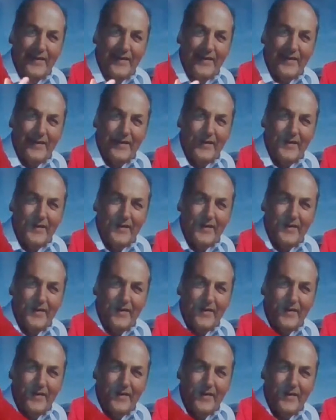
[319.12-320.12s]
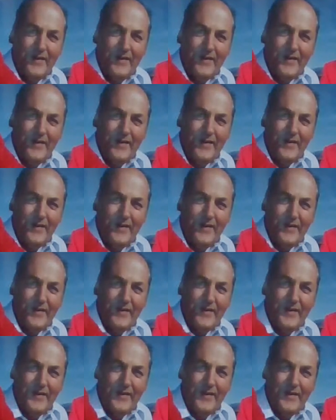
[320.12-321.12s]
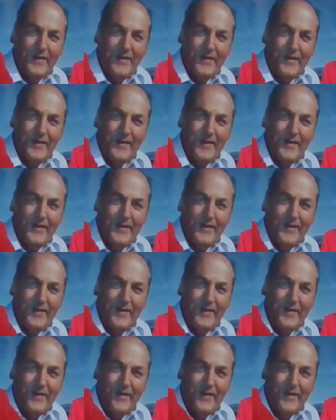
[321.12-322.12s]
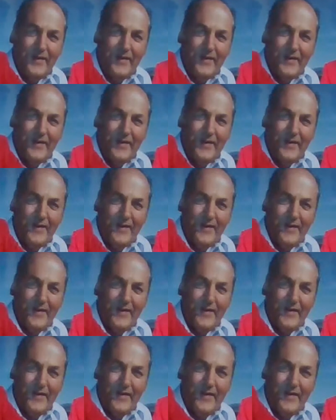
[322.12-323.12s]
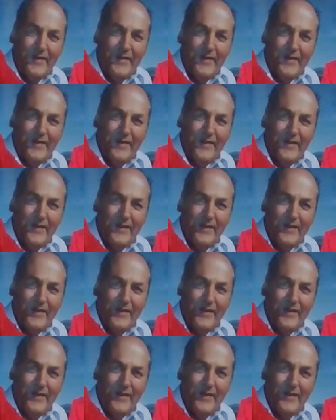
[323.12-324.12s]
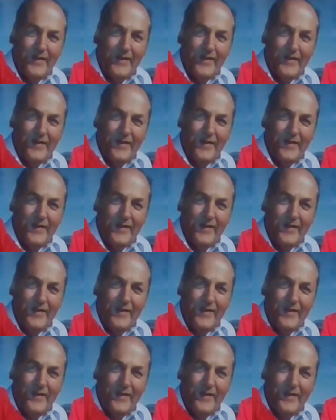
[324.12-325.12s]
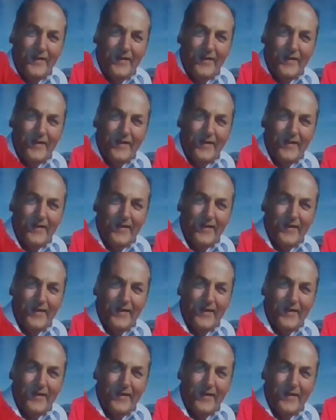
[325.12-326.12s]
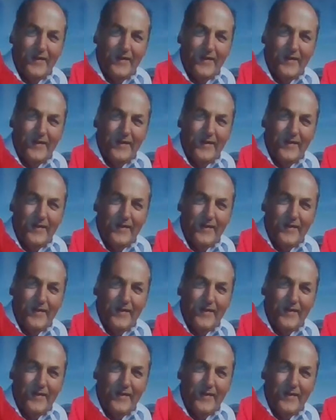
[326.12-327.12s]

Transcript: This person isn't speaking.